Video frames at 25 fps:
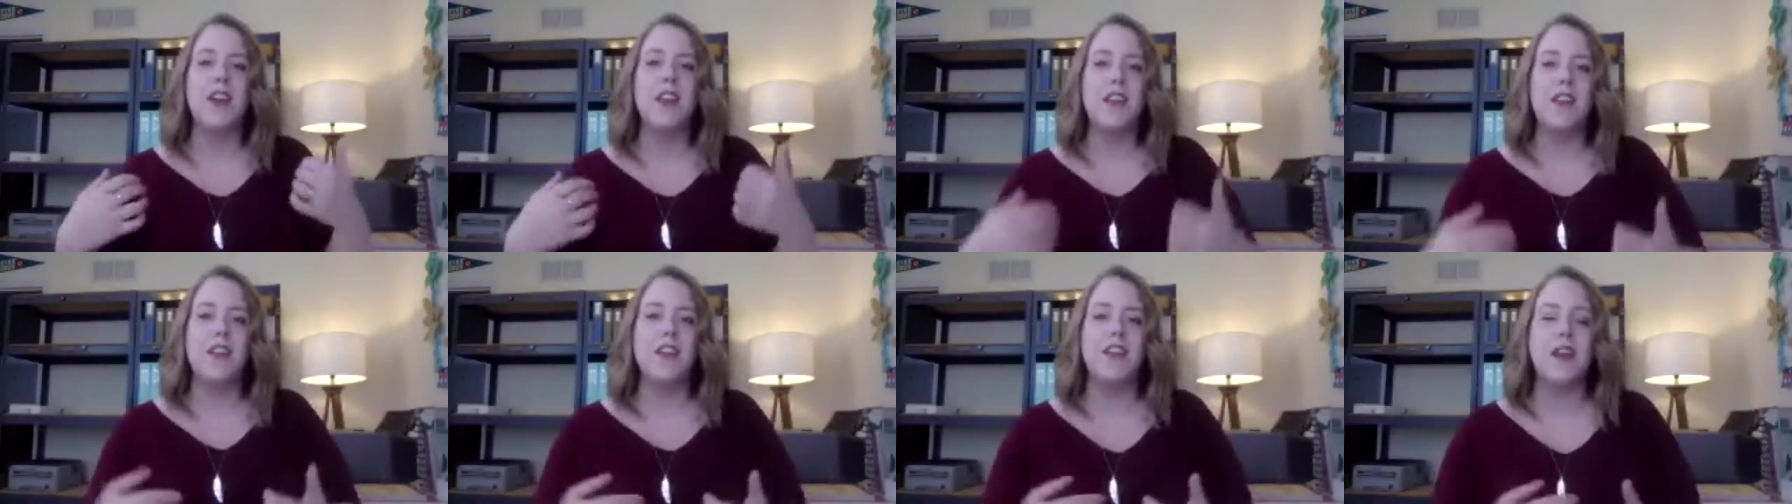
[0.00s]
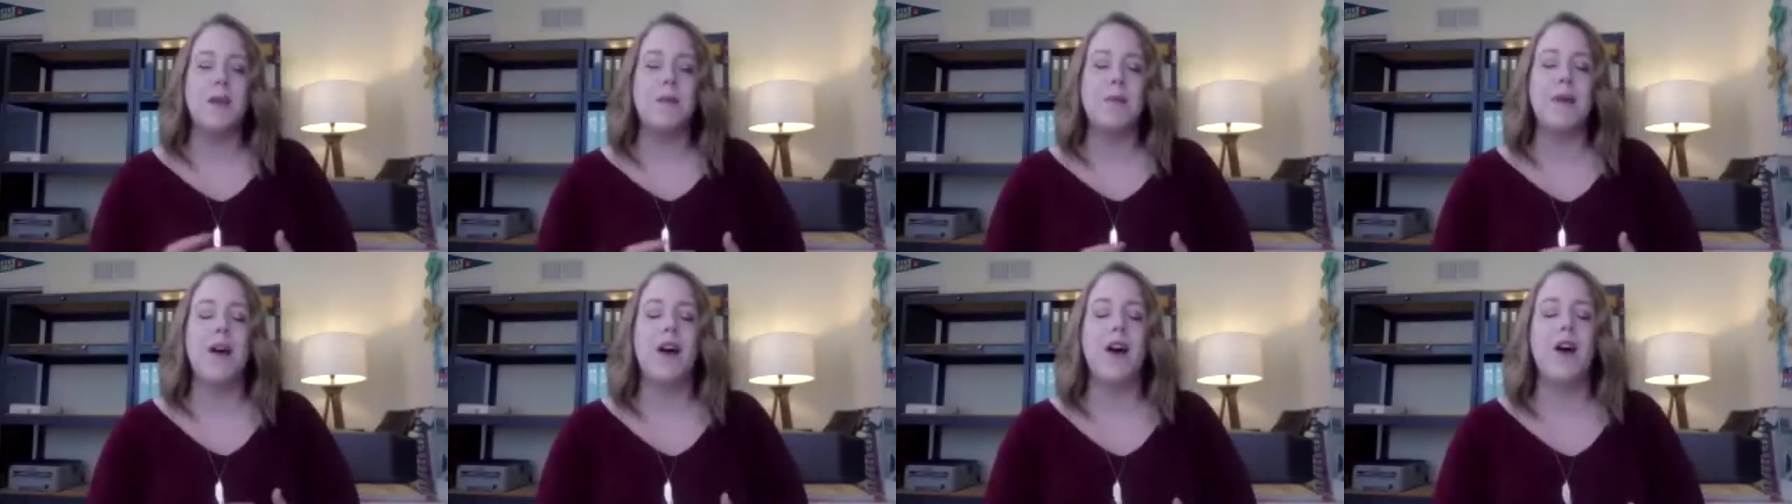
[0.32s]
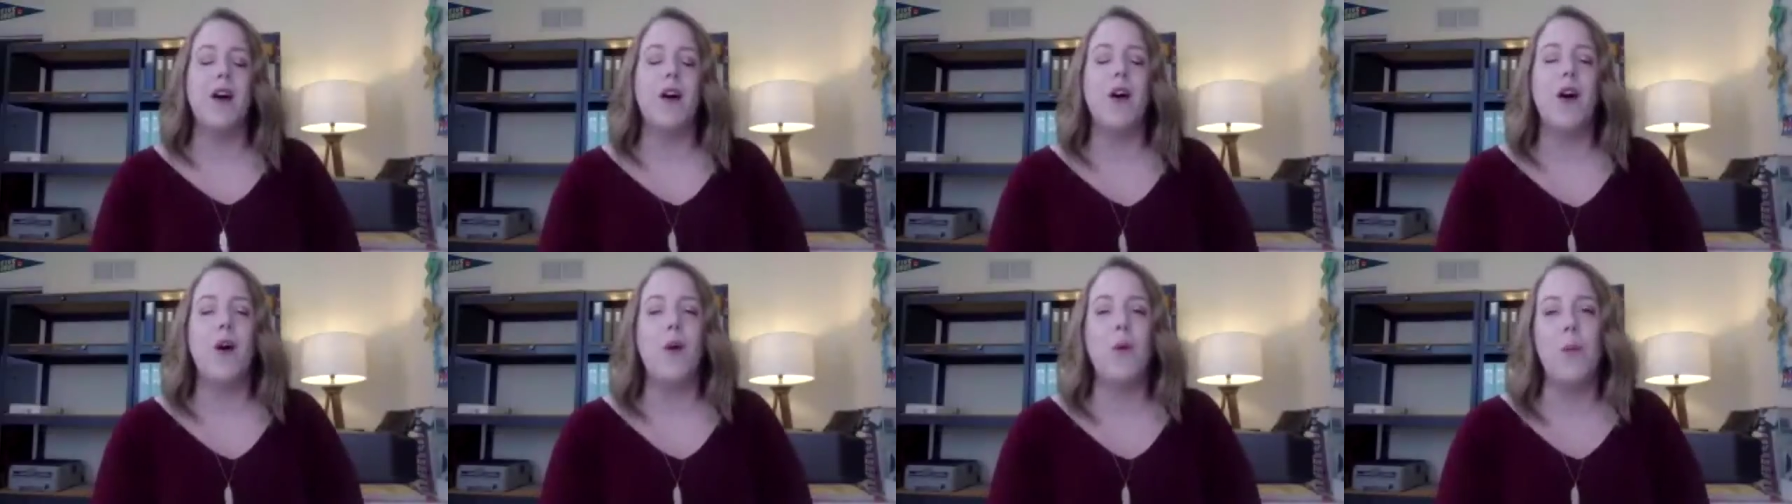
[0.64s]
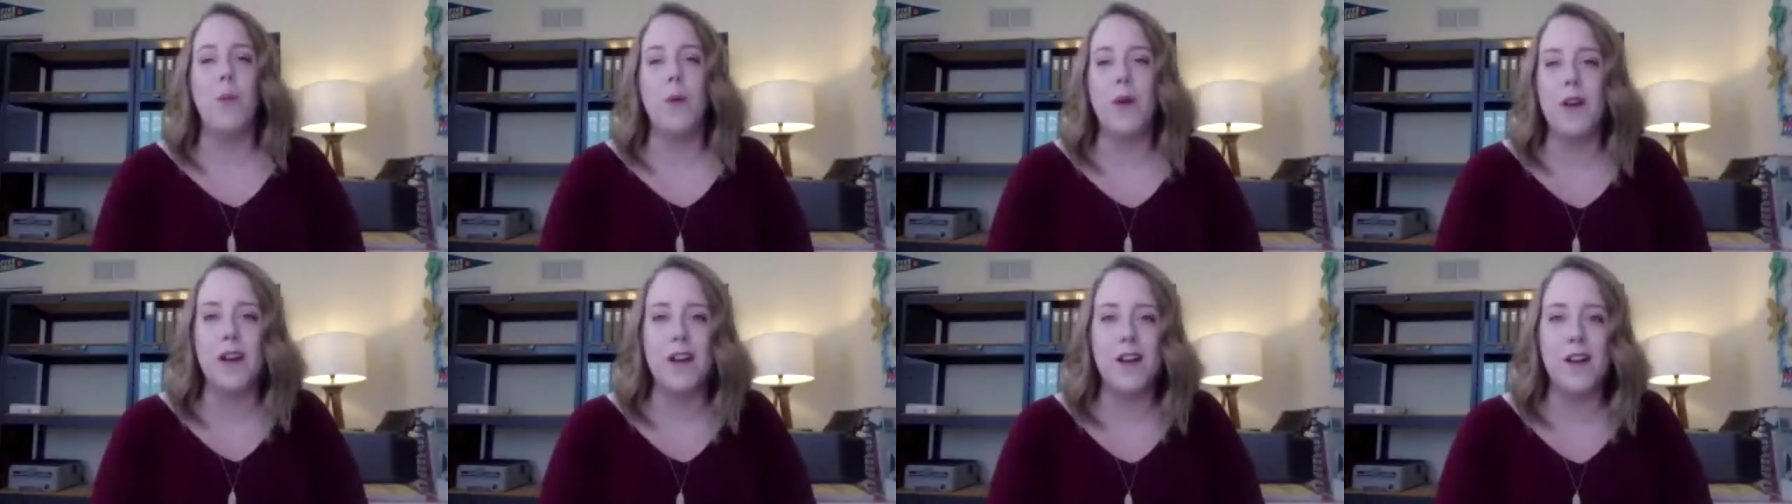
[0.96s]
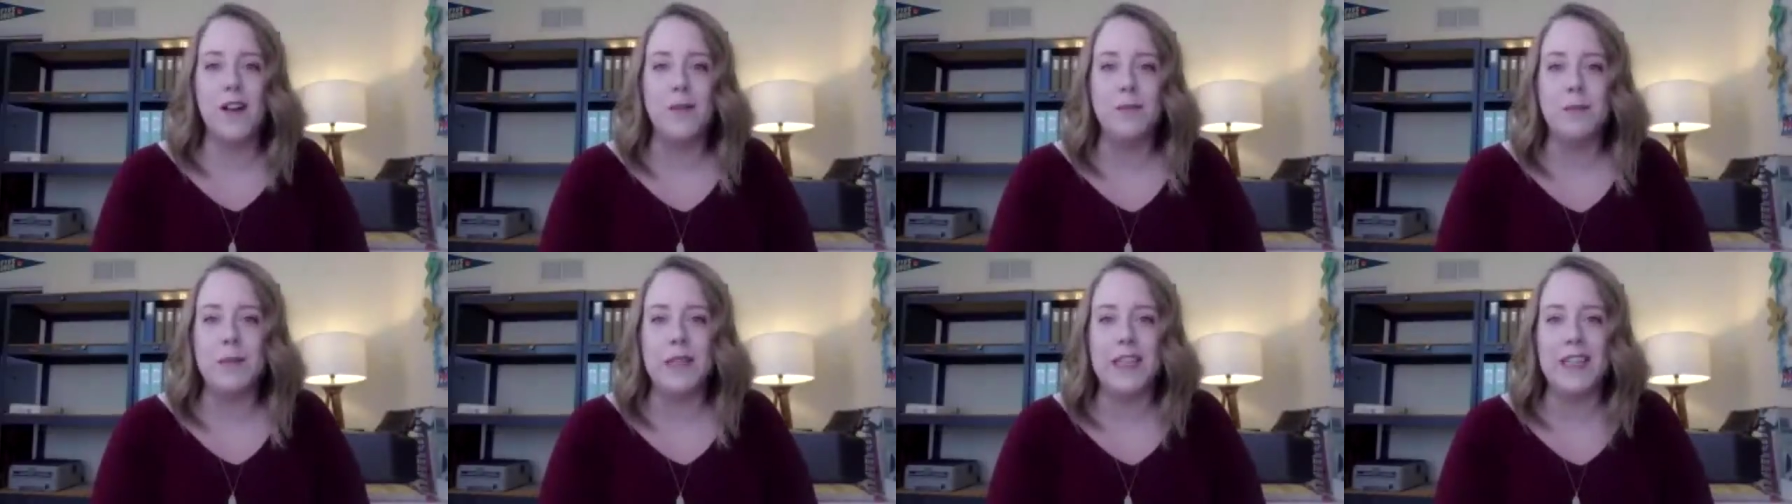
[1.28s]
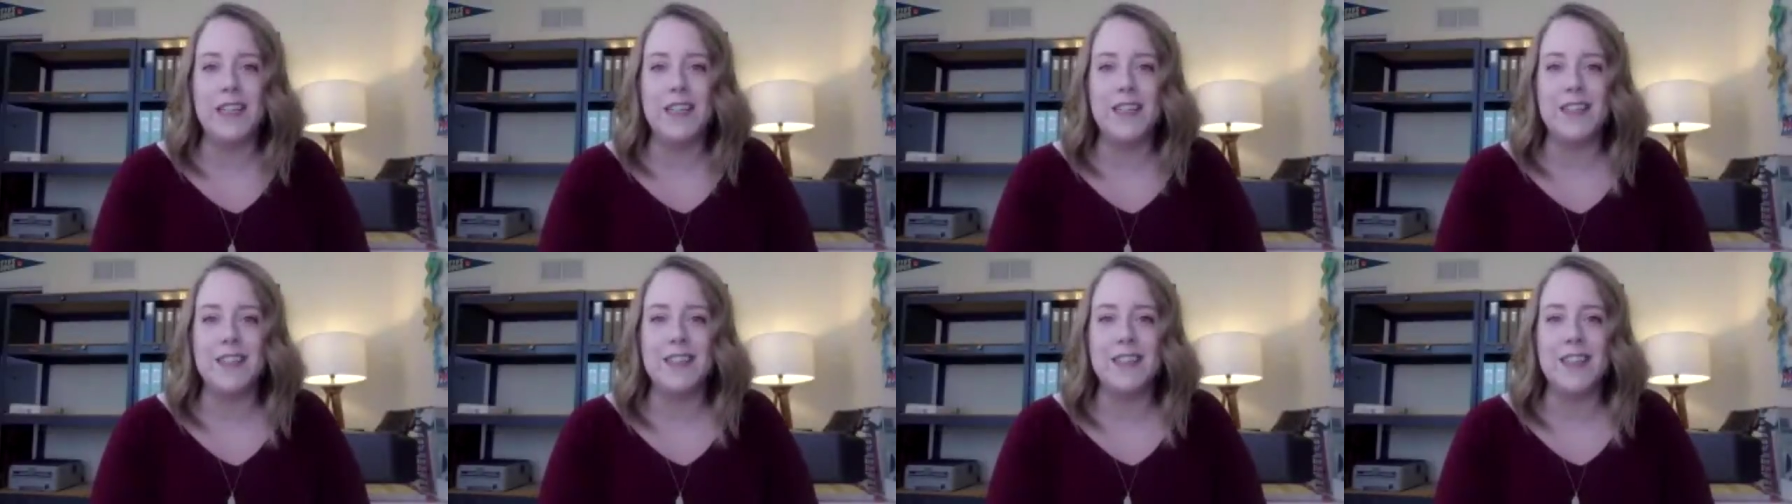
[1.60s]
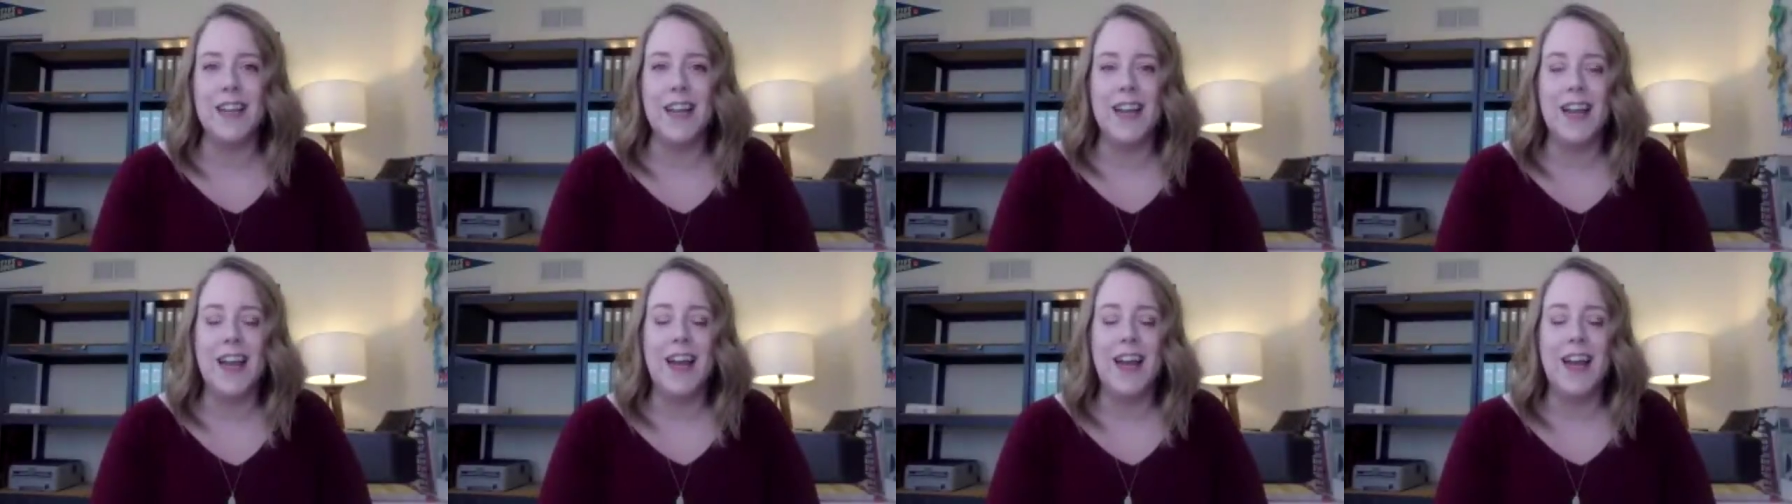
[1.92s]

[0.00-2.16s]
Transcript: think about what it all means